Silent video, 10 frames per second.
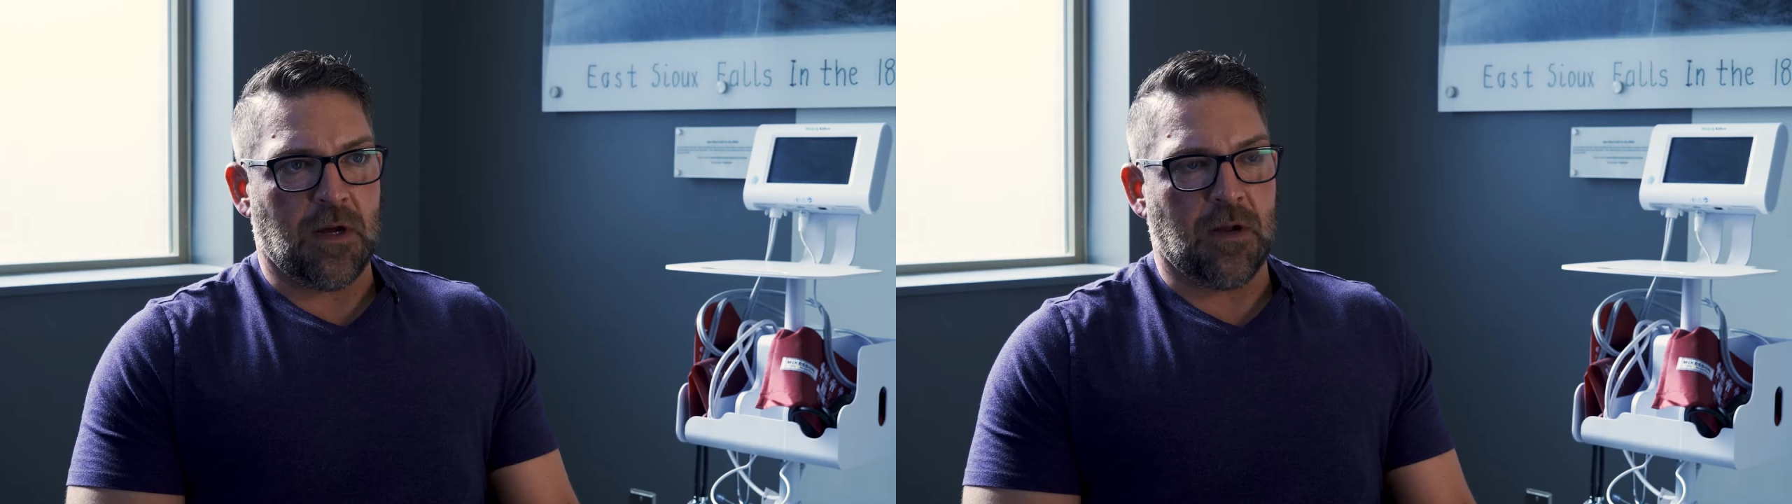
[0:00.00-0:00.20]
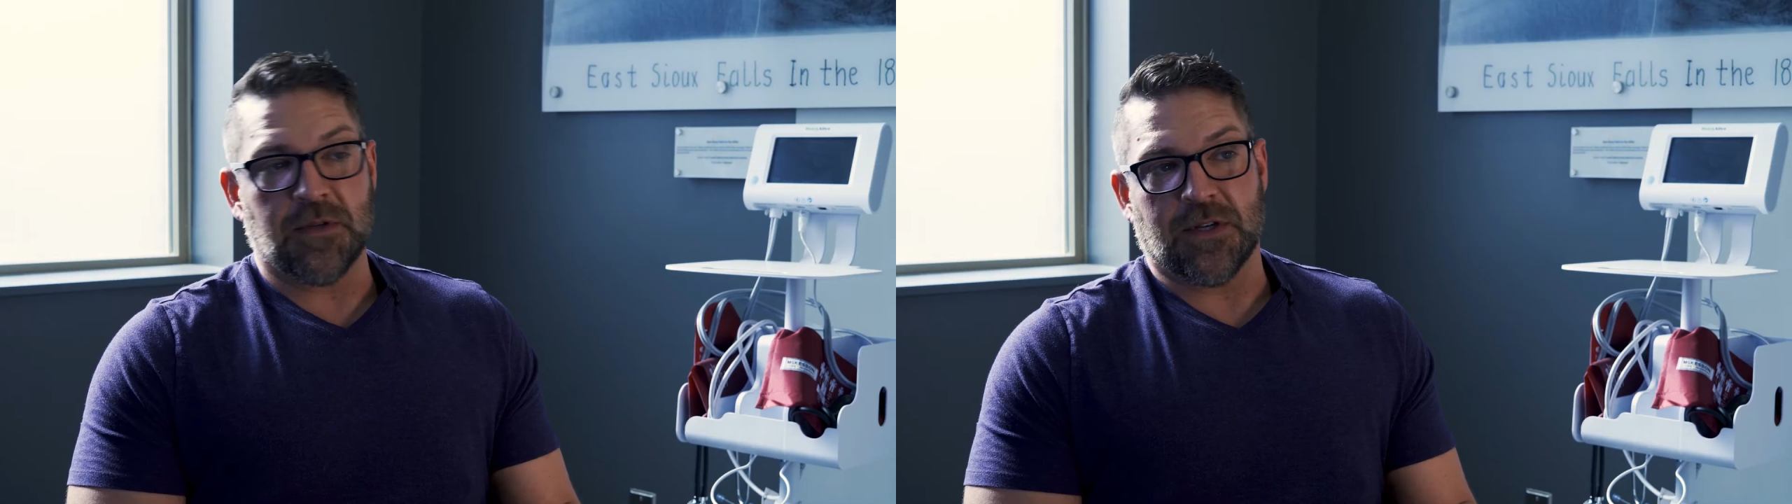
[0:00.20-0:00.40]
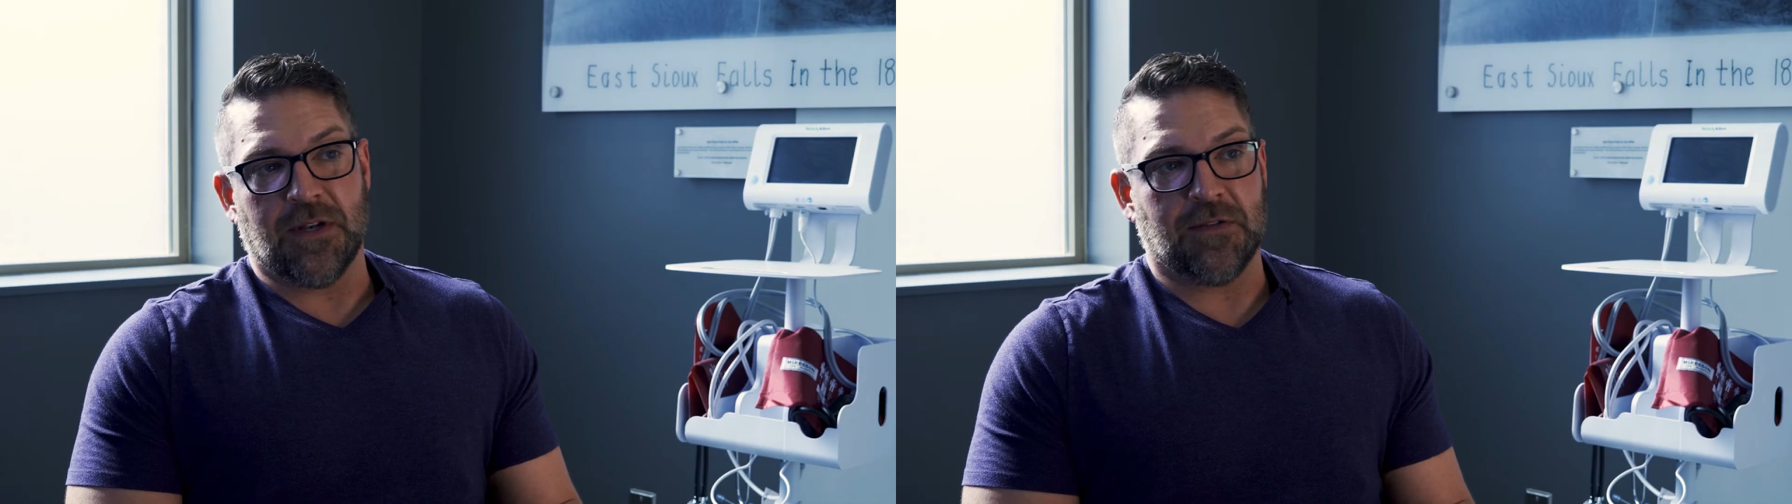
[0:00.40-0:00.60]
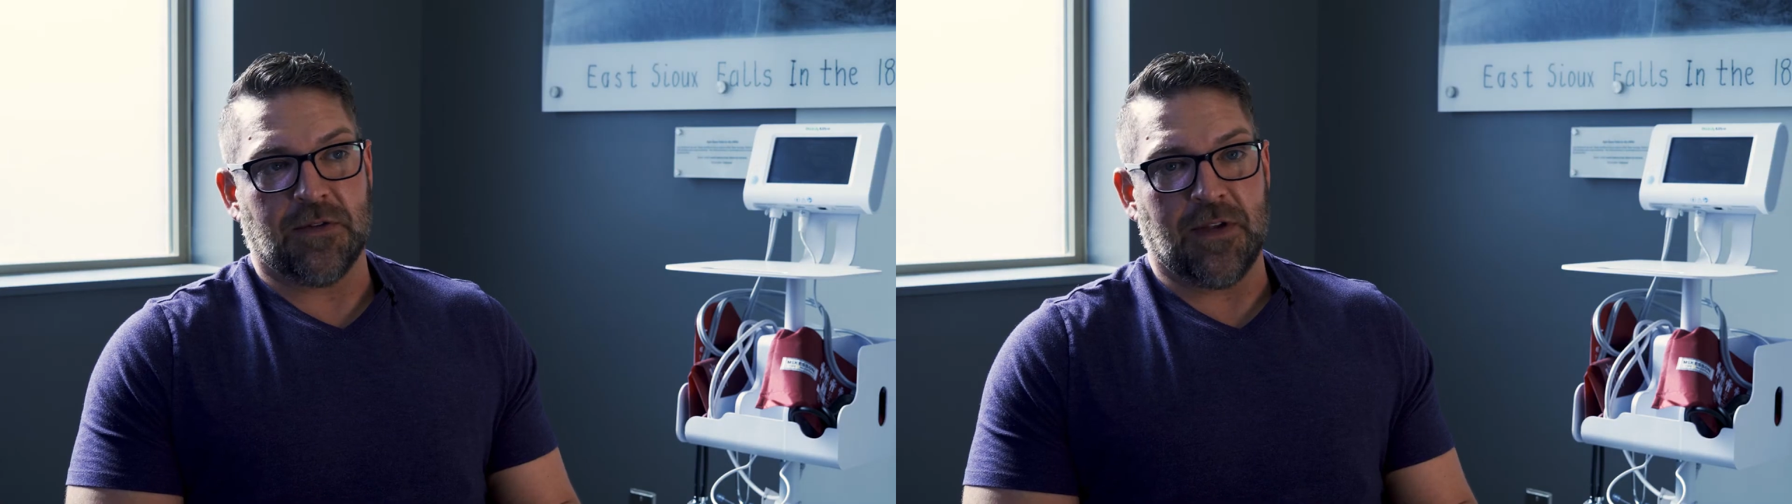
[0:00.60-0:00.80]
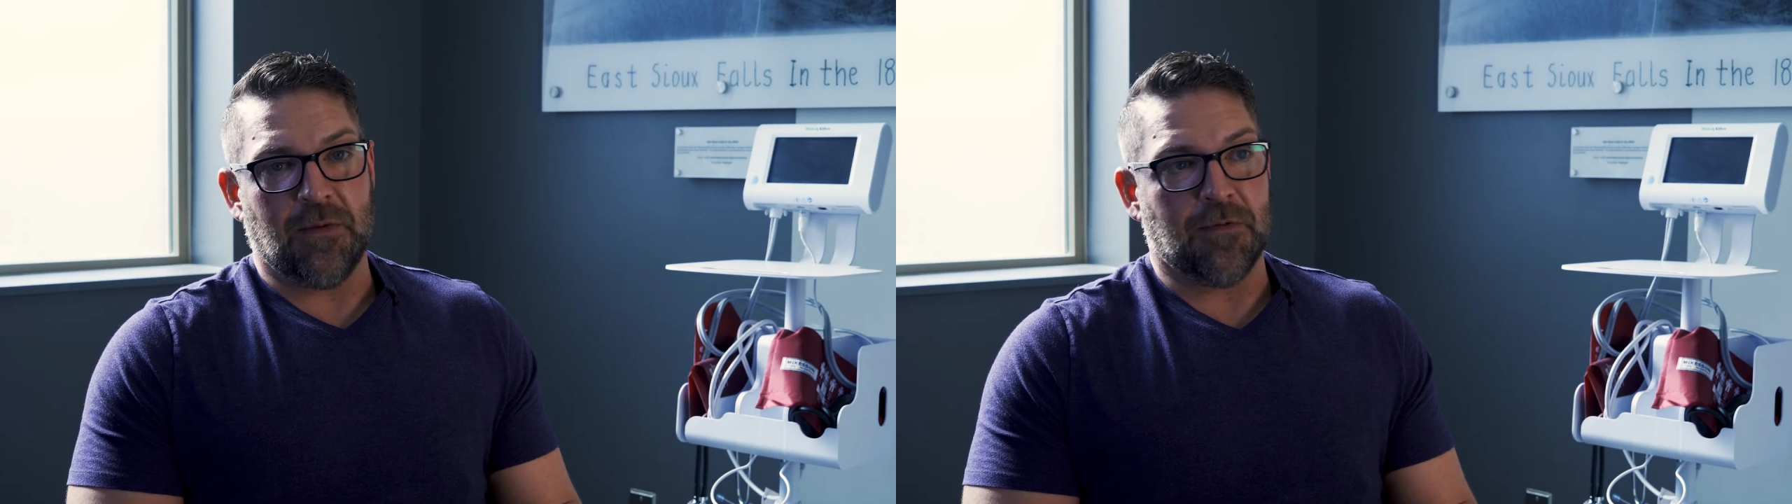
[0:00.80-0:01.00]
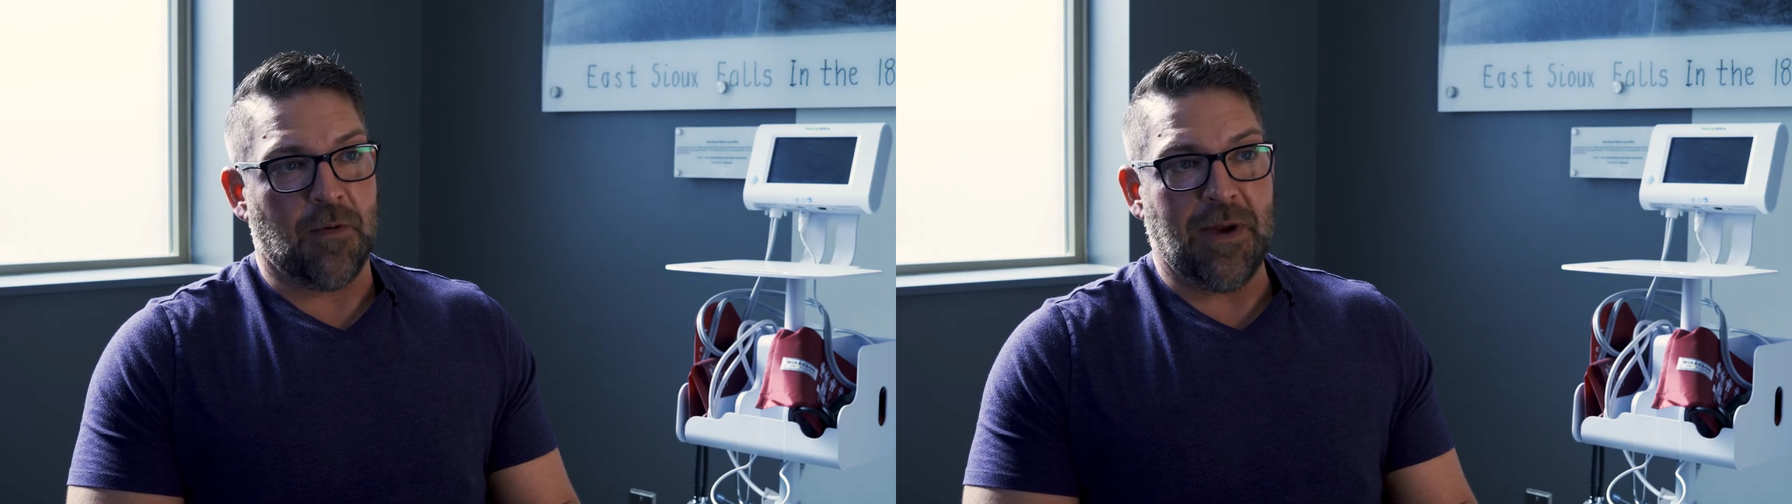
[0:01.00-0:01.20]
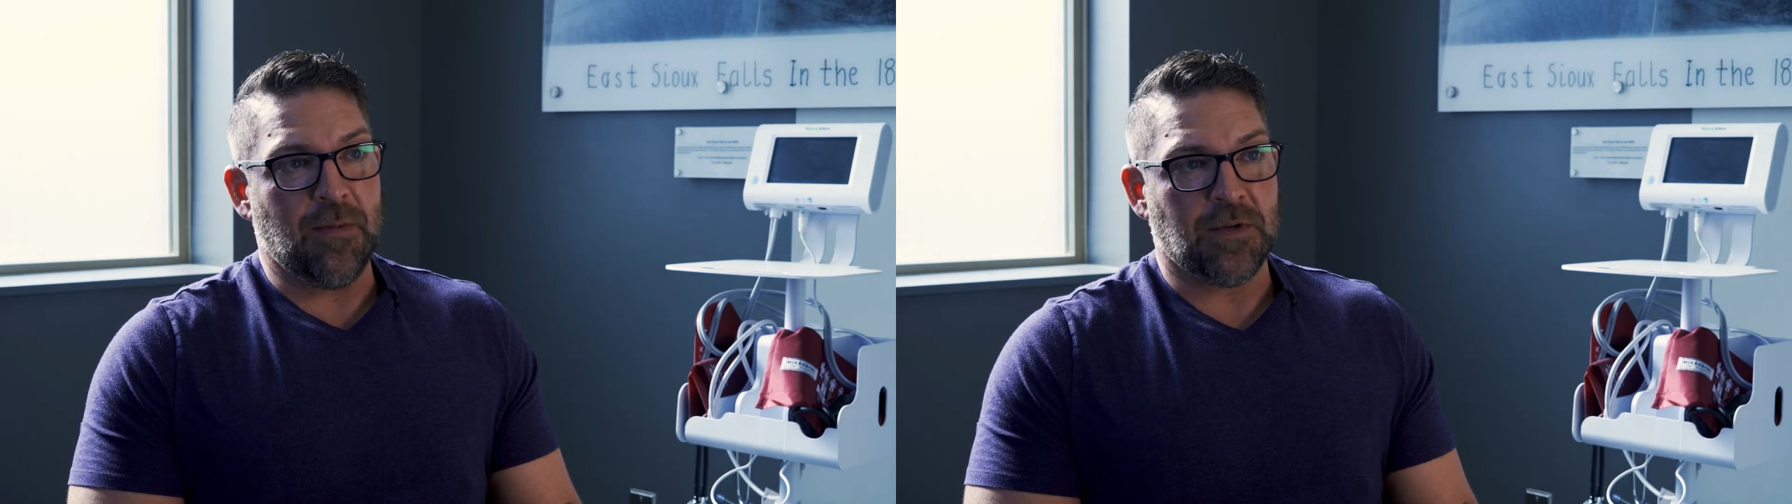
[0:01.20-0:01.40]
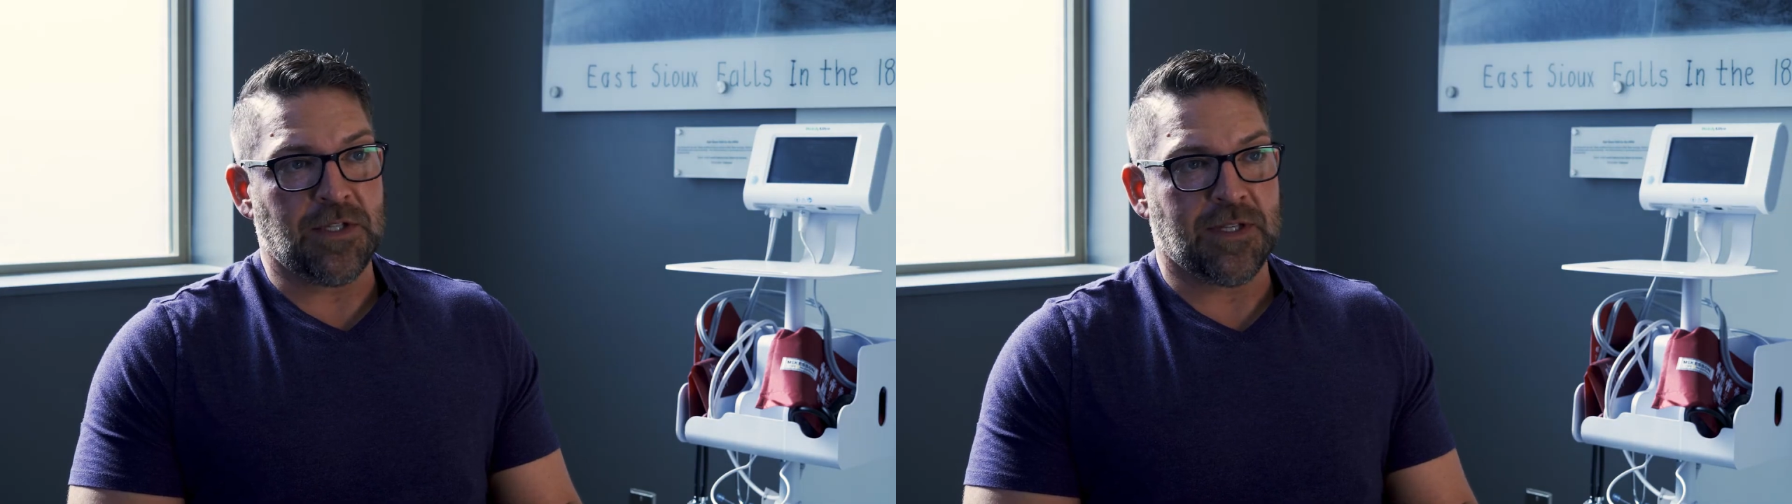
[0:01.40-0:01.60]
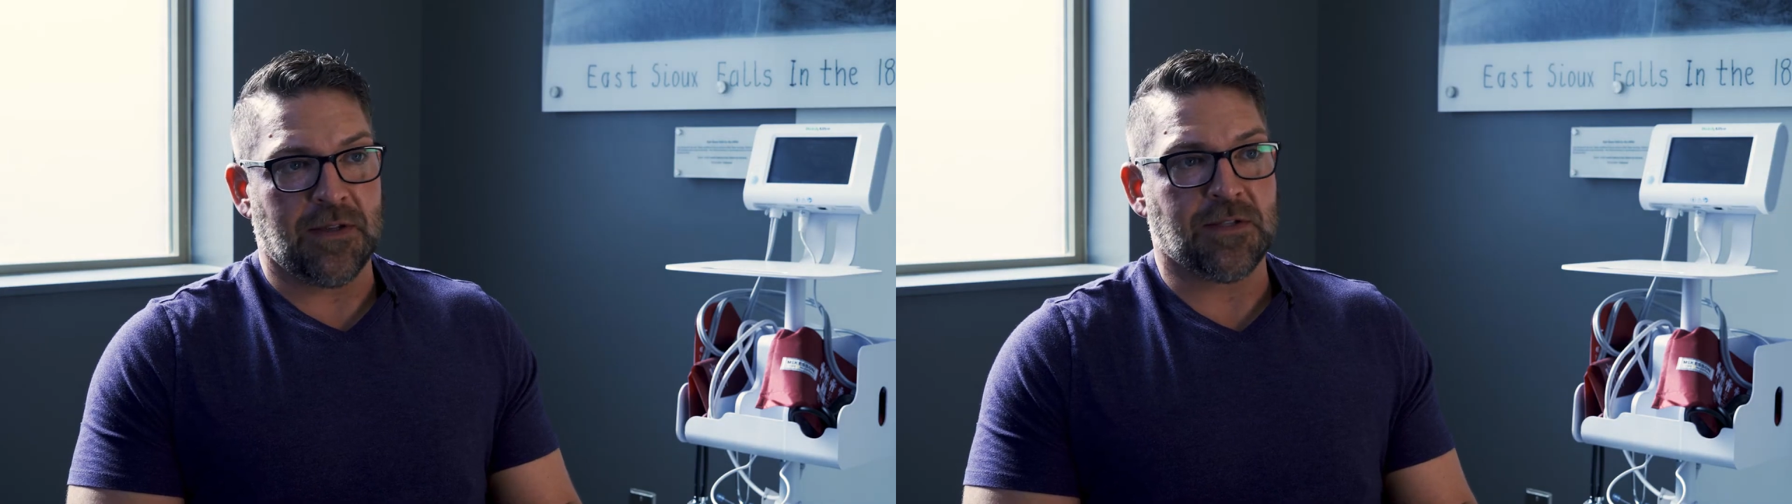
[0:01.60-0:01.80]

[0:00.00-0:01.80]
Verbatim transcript: I'm just gonna say verbatim what she said.